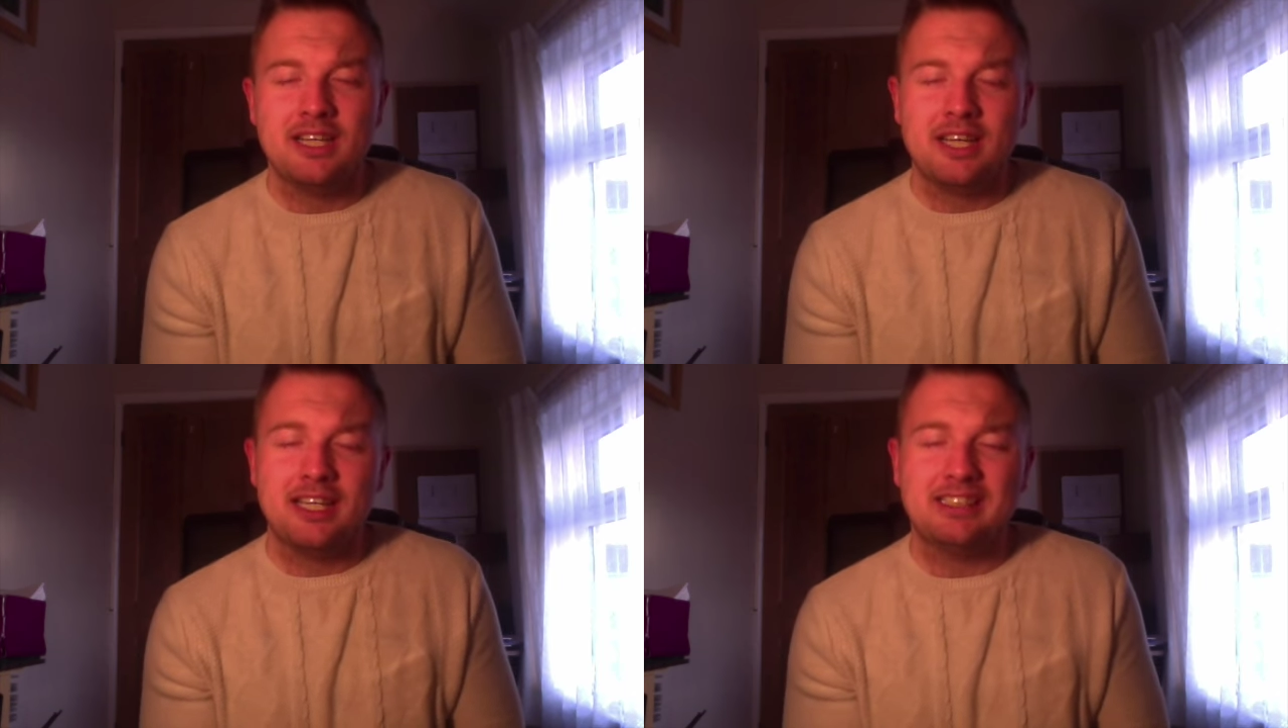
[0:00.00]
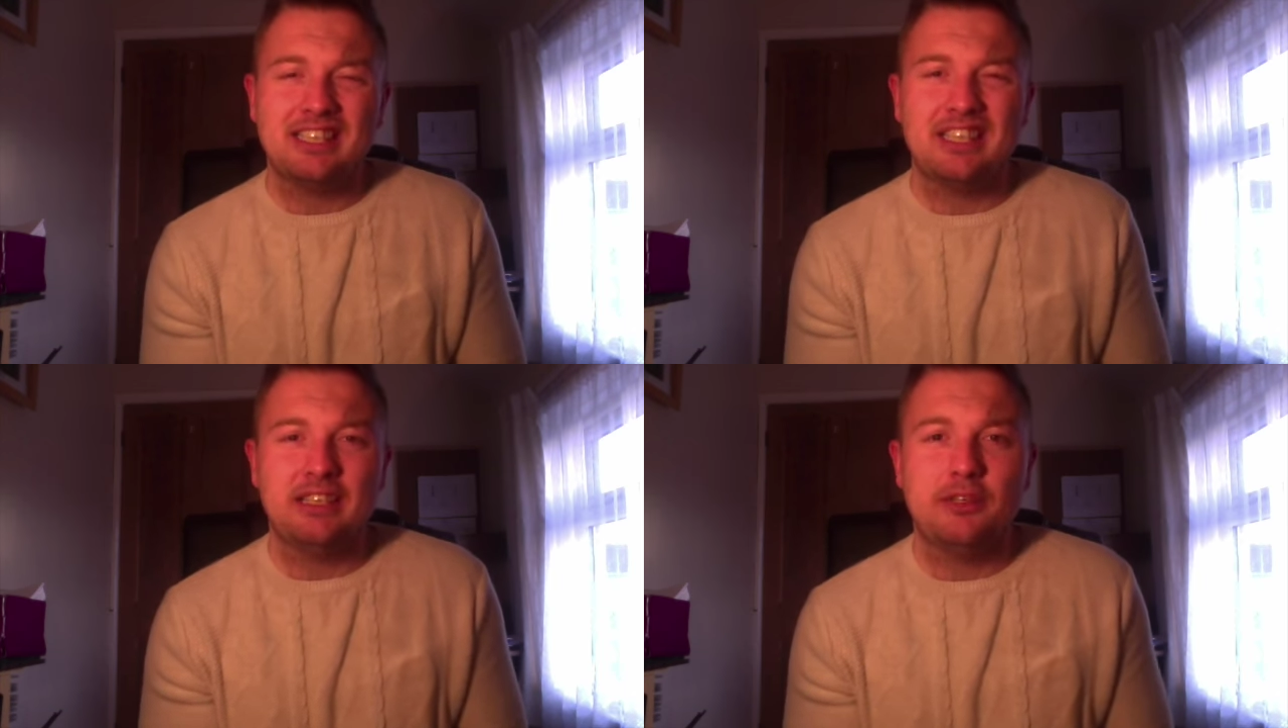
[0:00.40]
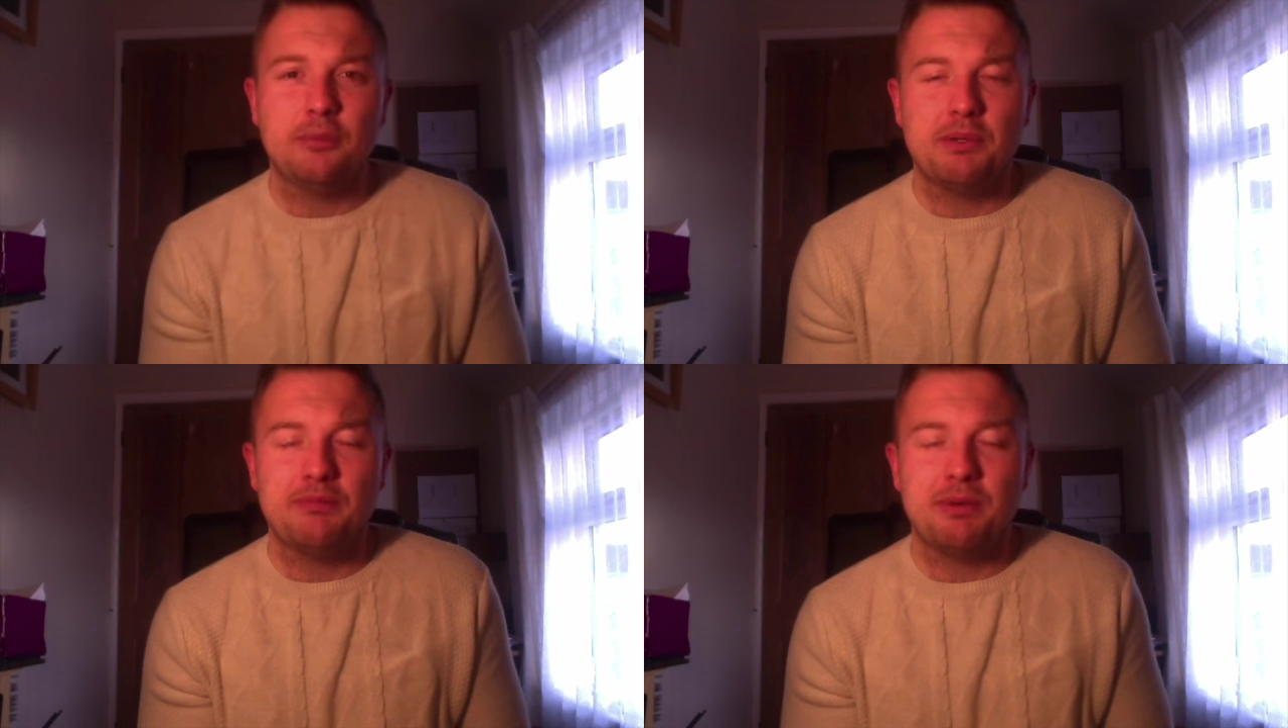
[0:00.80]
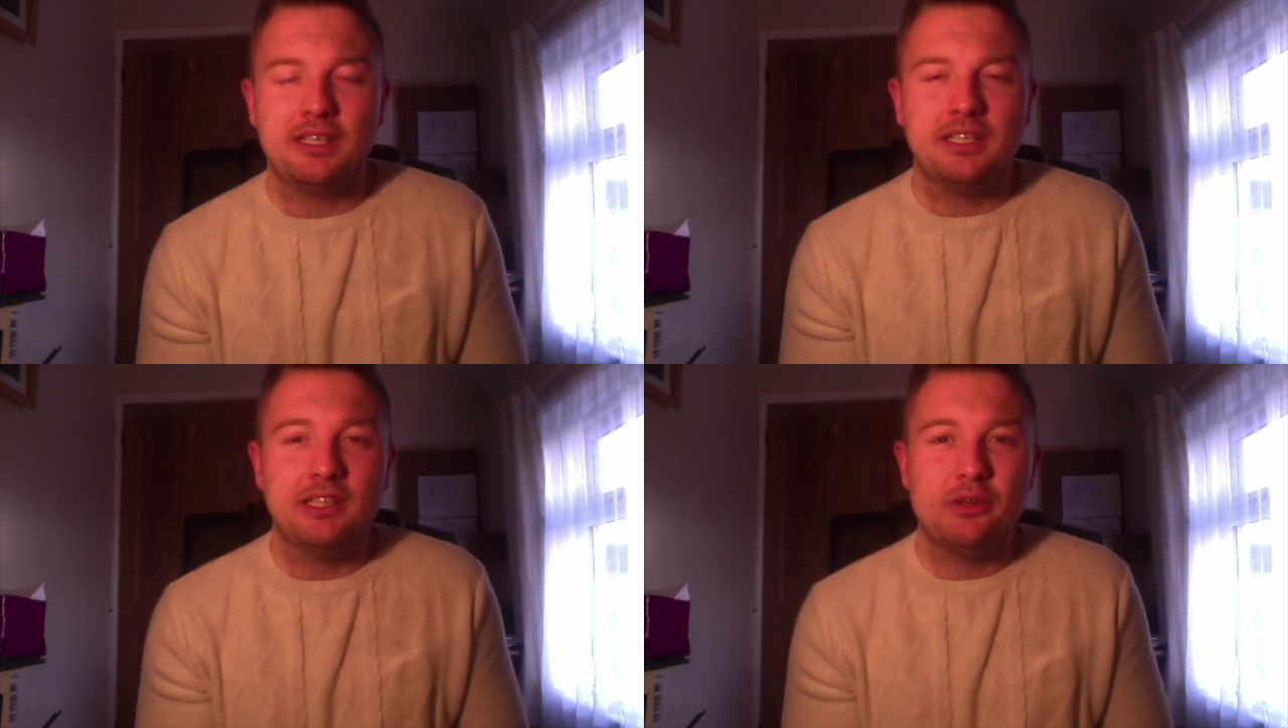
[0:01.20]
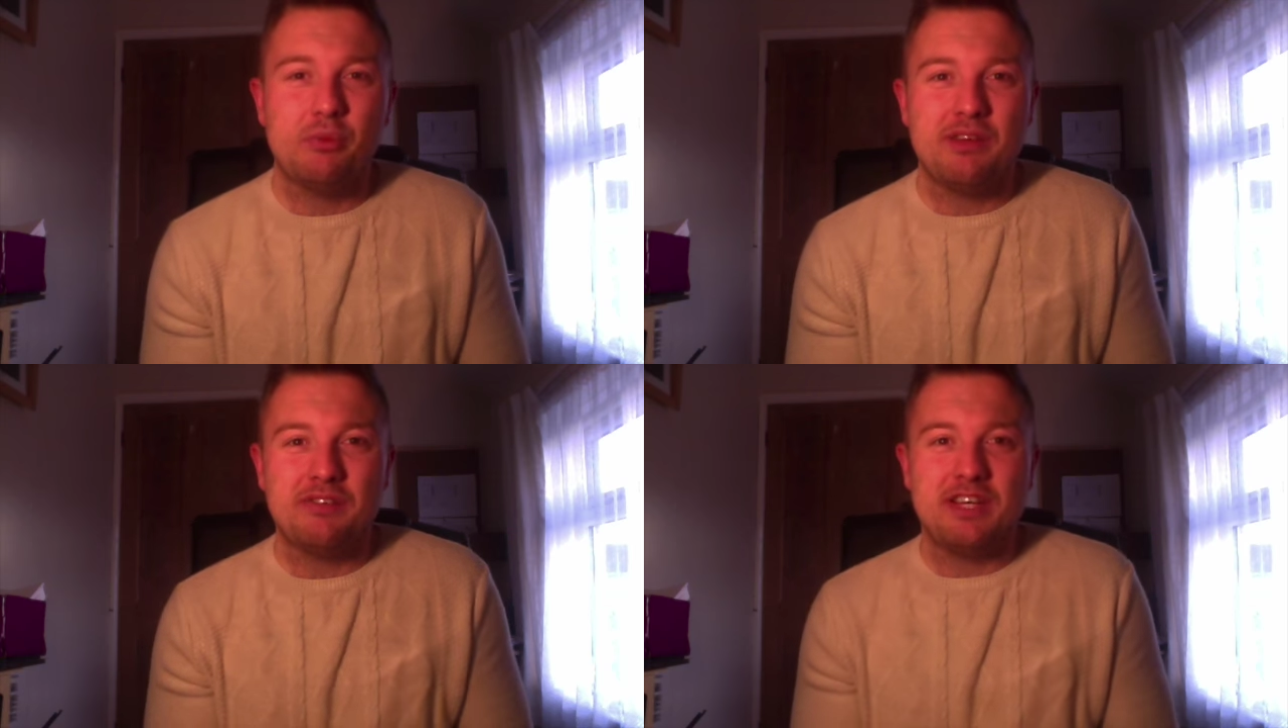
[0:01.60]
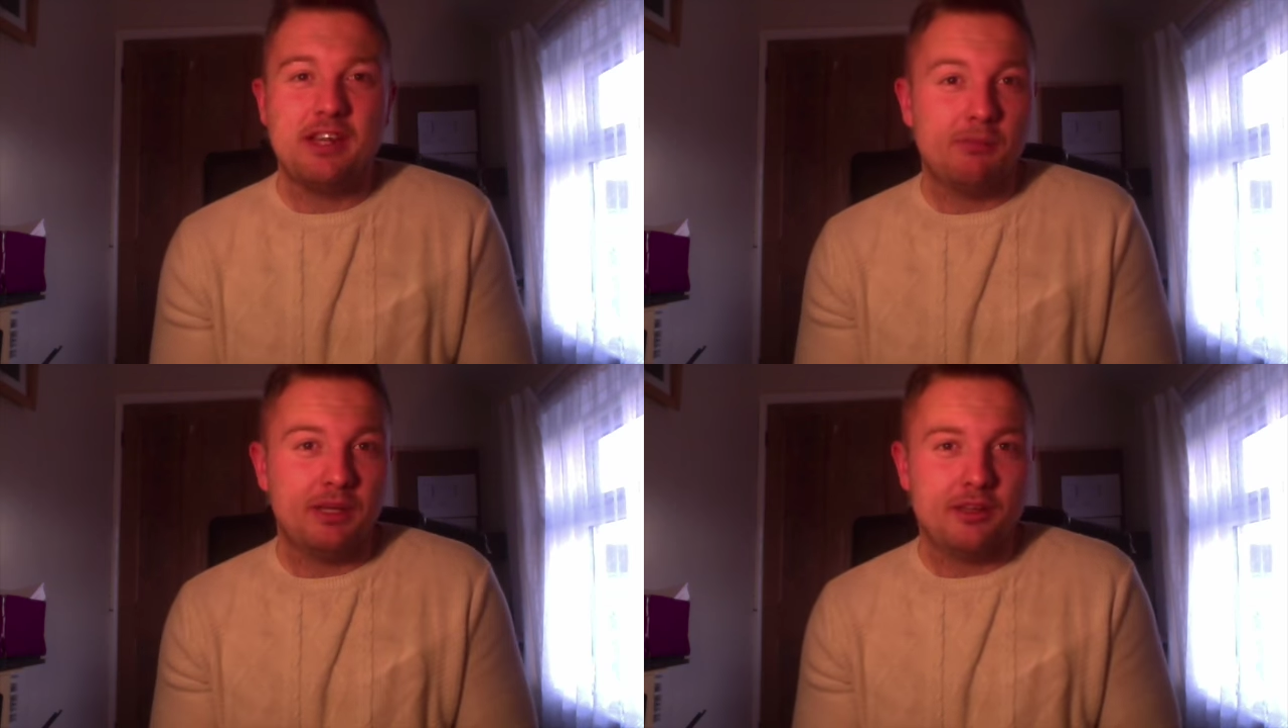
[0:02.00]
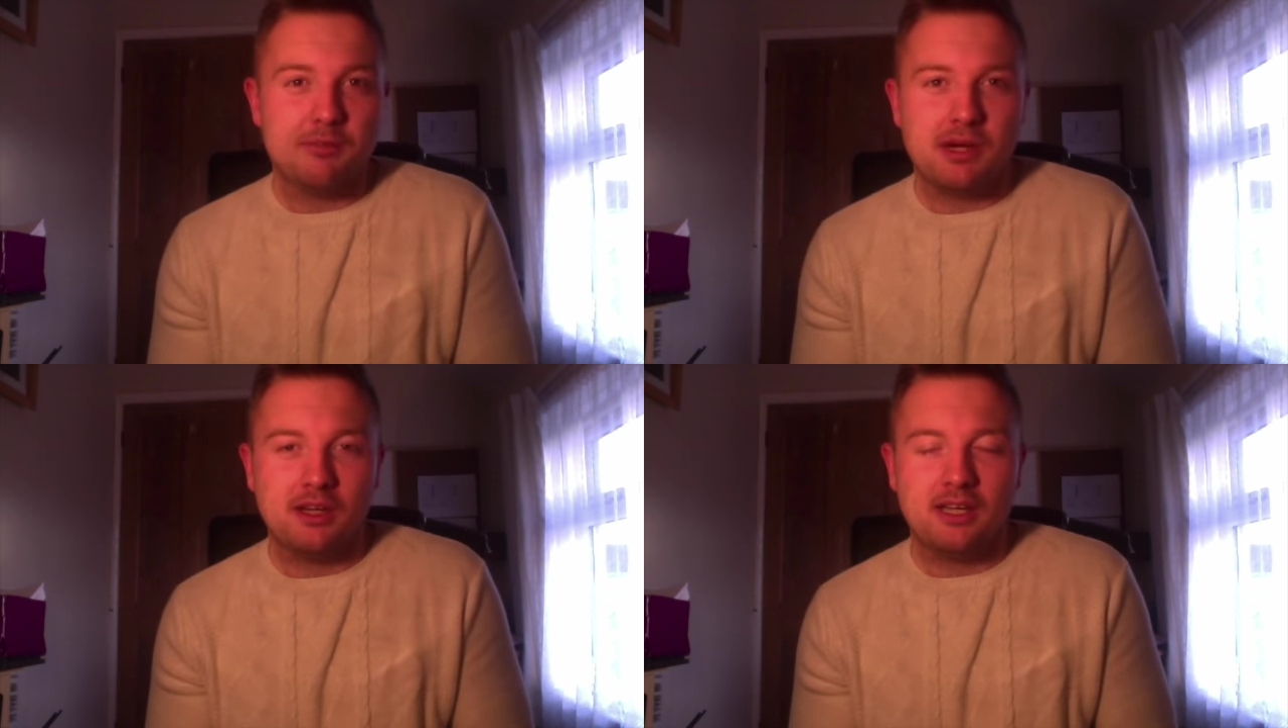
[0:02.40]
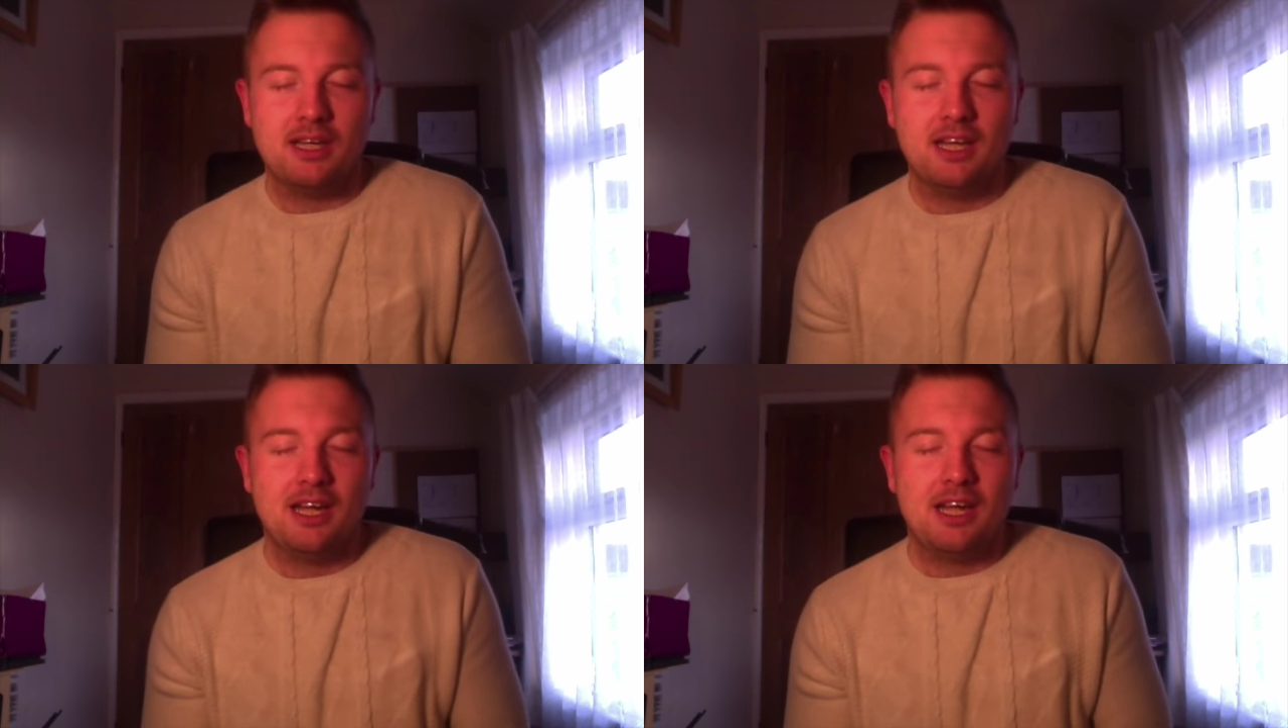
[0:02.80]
and has had a little bit of money, a little bit of a nibble in the market,